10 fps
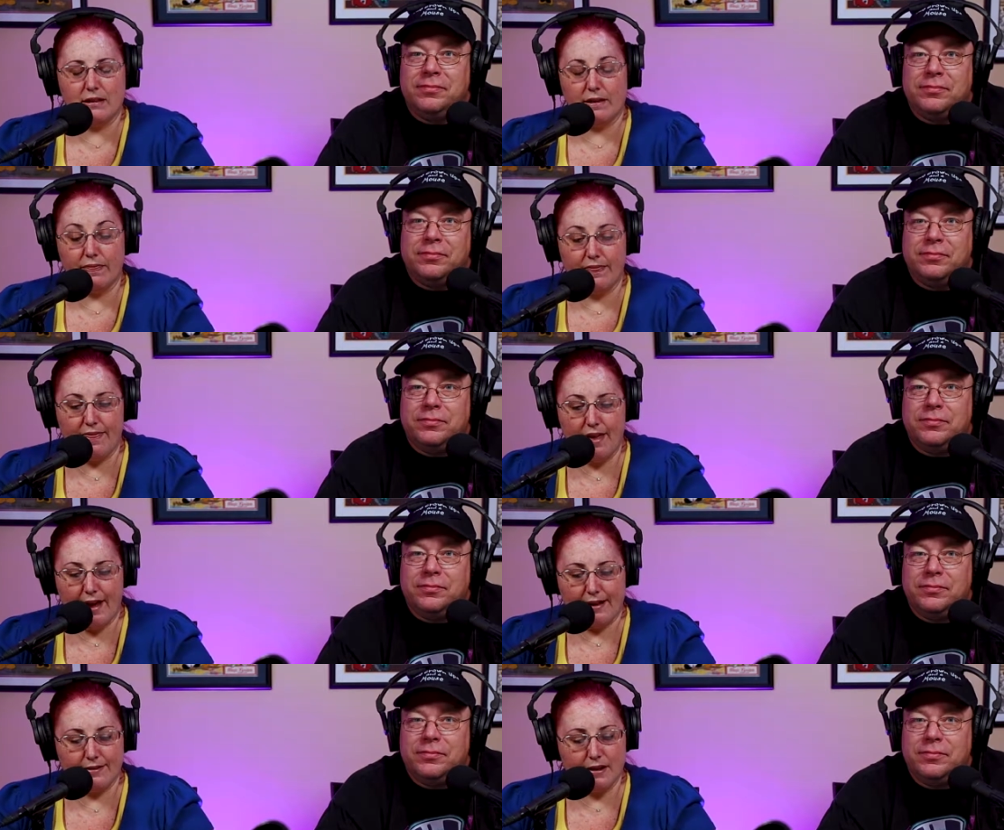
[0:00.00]
Speaker 1: on
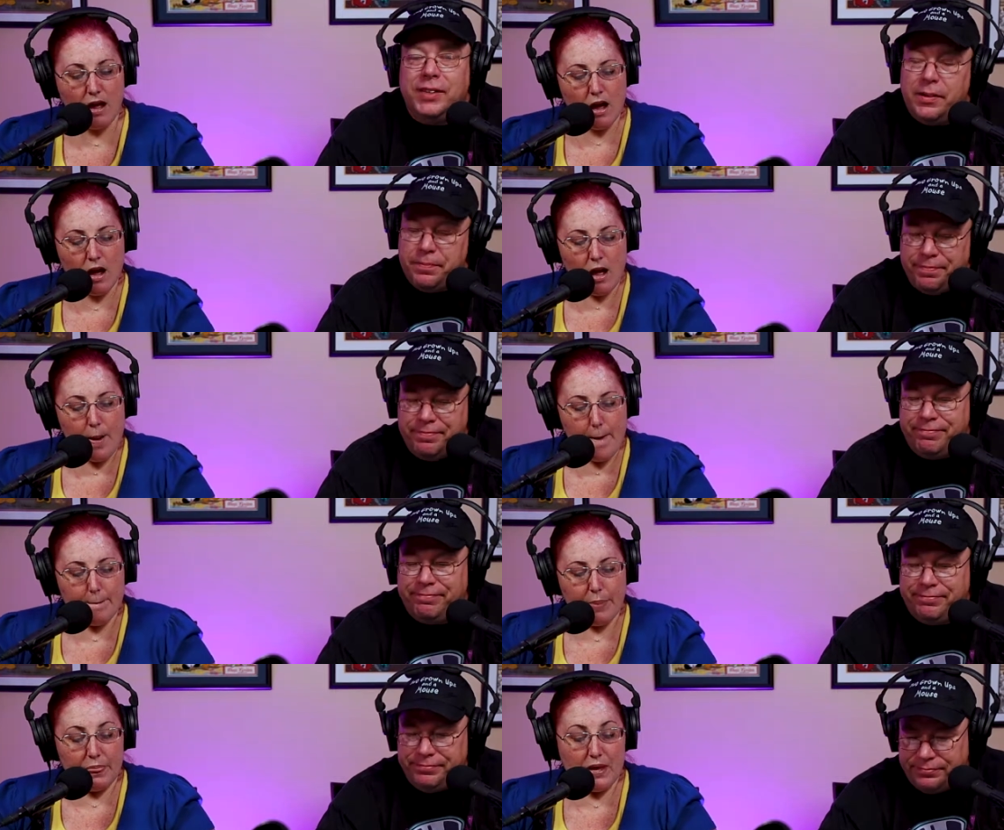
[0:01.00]
that. Yeah.
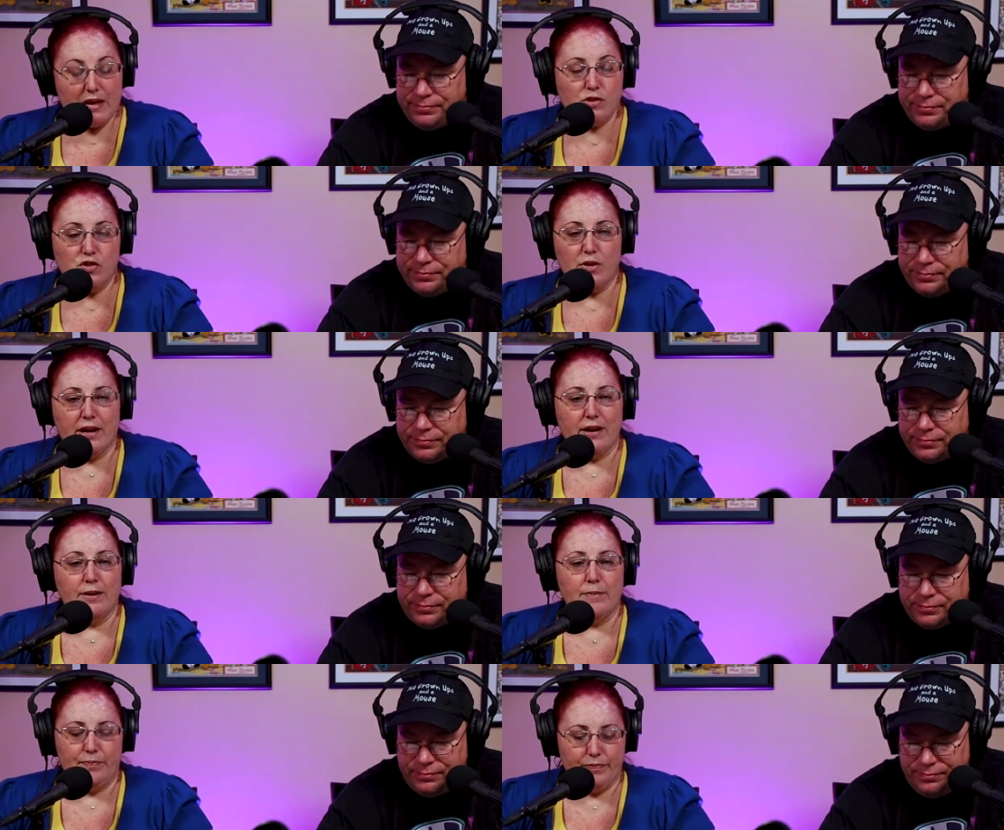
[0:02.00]
But the
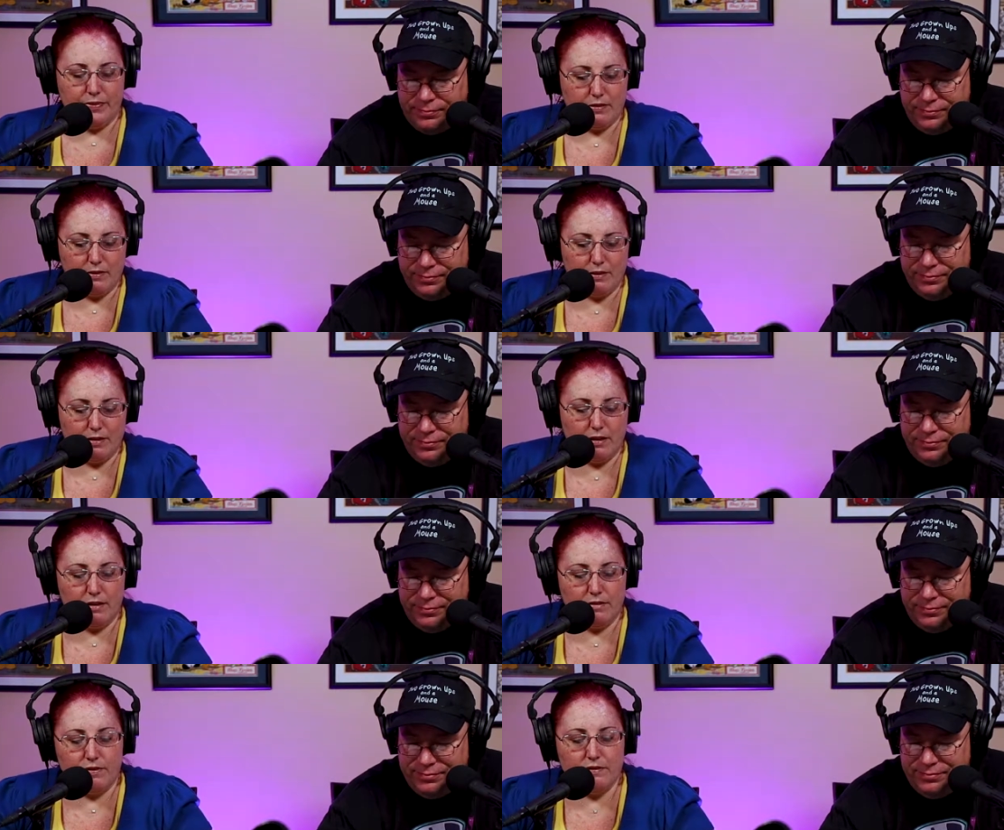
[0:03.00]
history
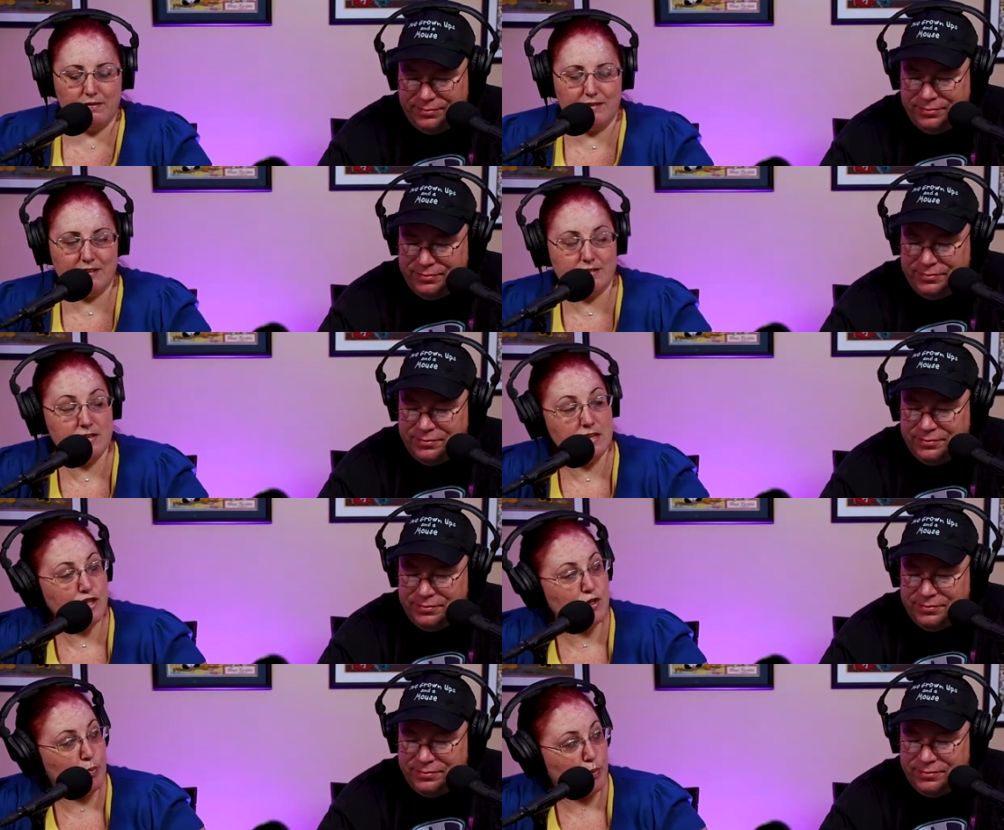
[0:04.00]
of Disney
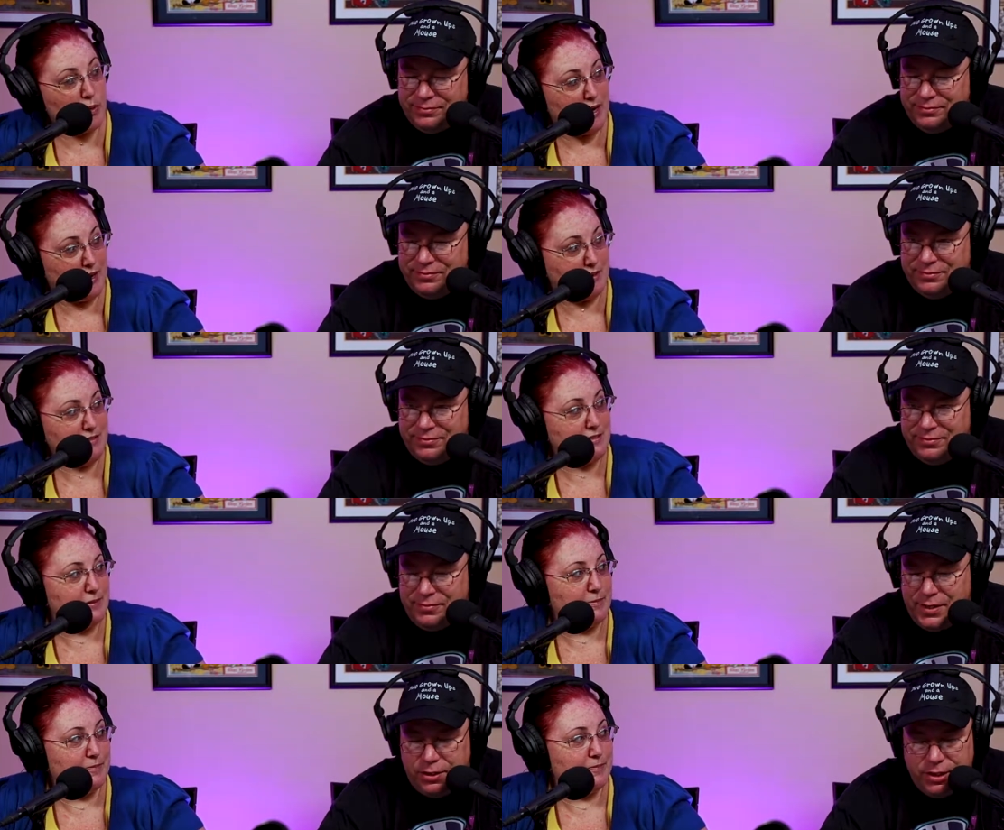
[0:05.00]

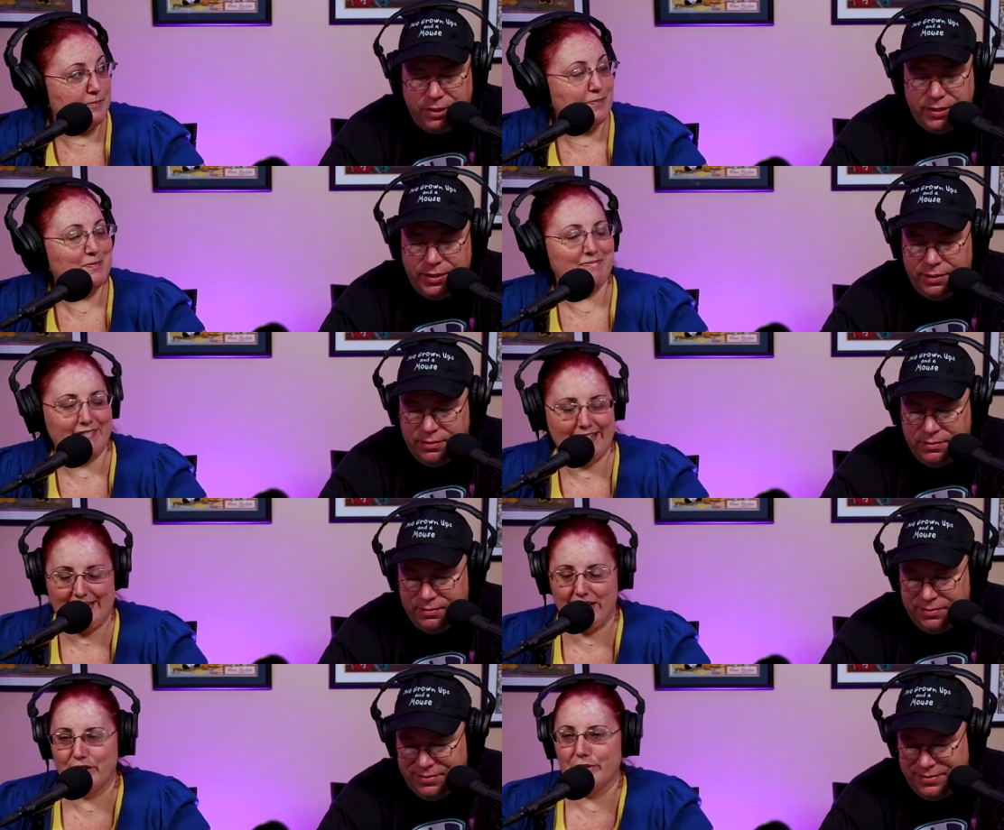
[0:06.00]
Springs.
Speaker 2: Downtown Disney?
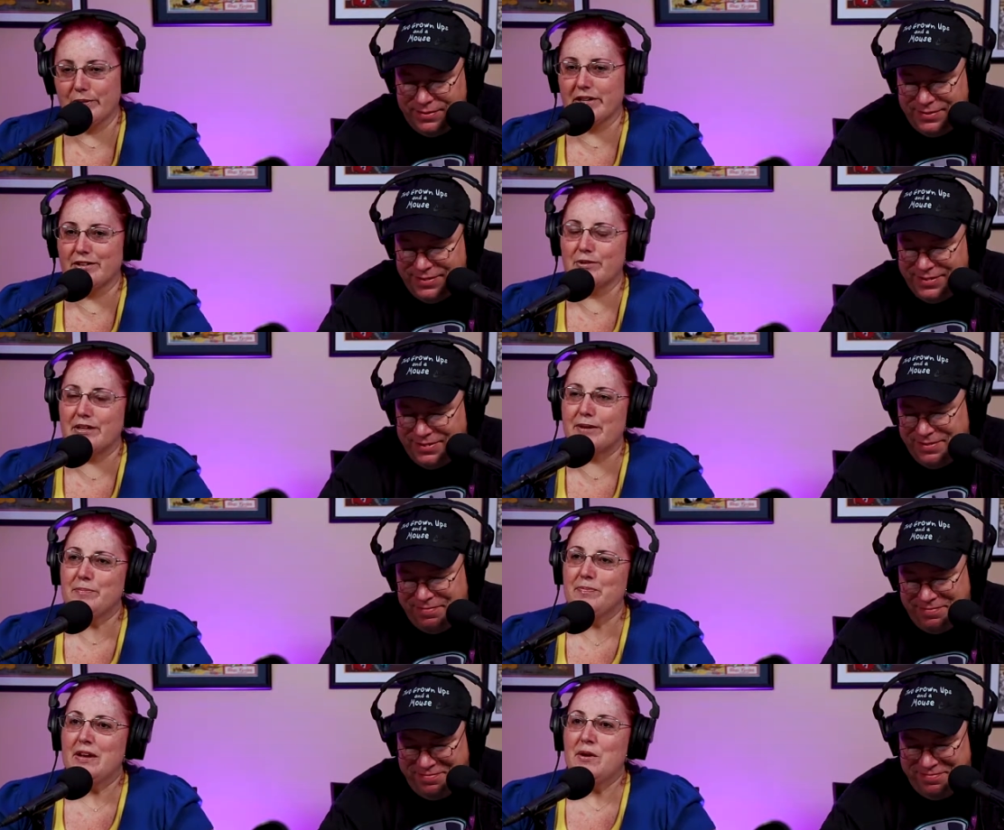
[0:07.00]
Speaker 1: Yeah, I knew you were going to do
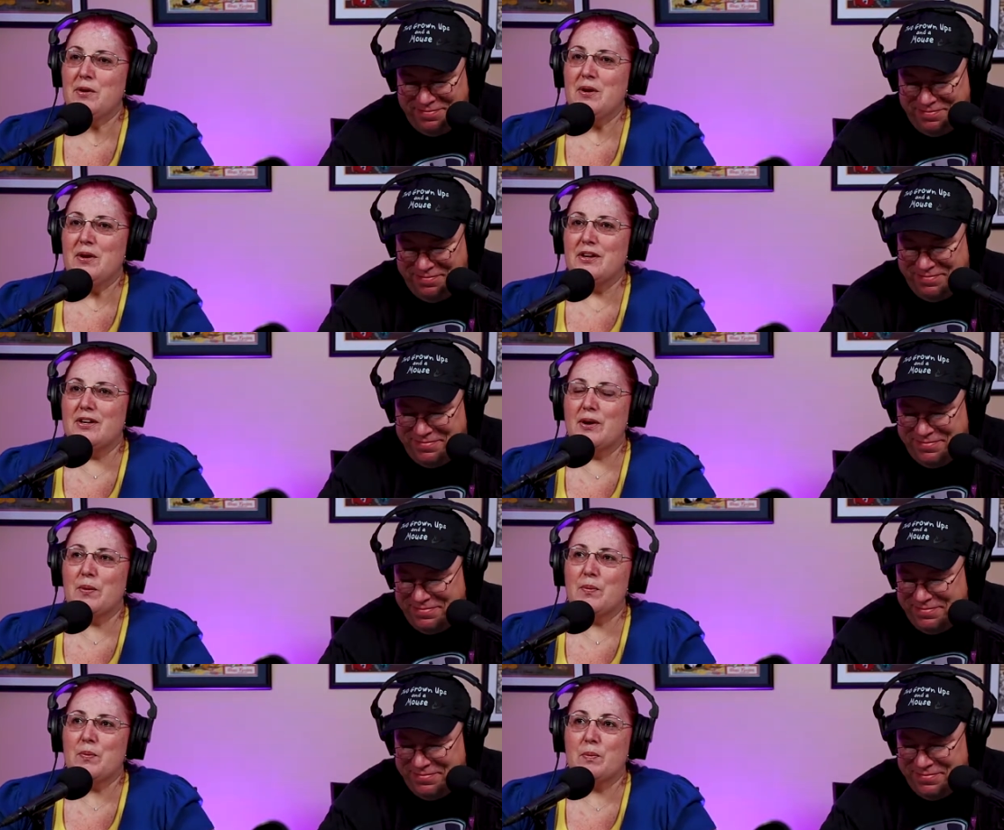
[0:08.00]
that. You
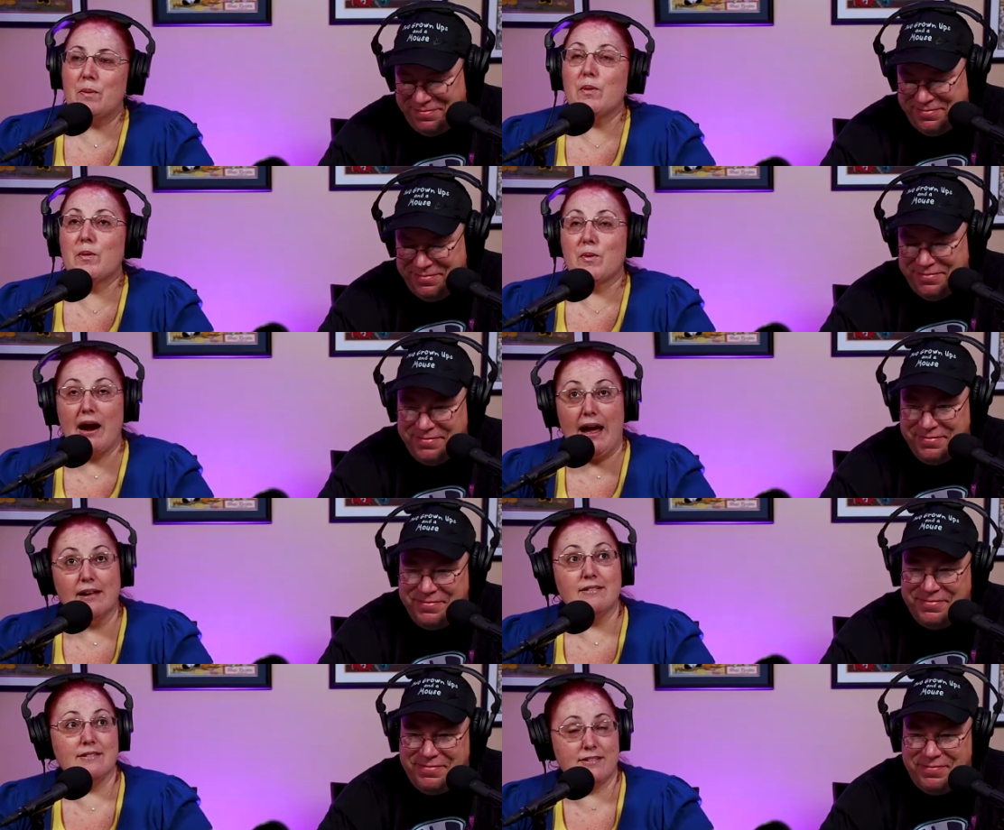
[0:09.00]
know, when we were
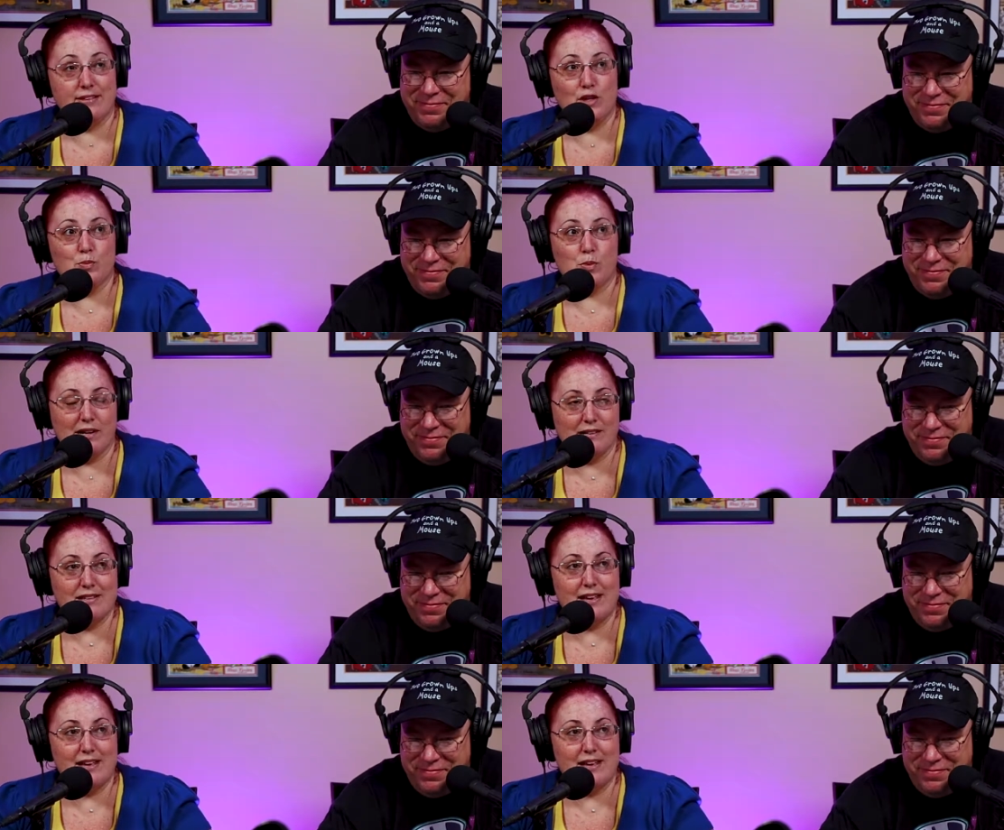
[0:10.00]
at Disney Springs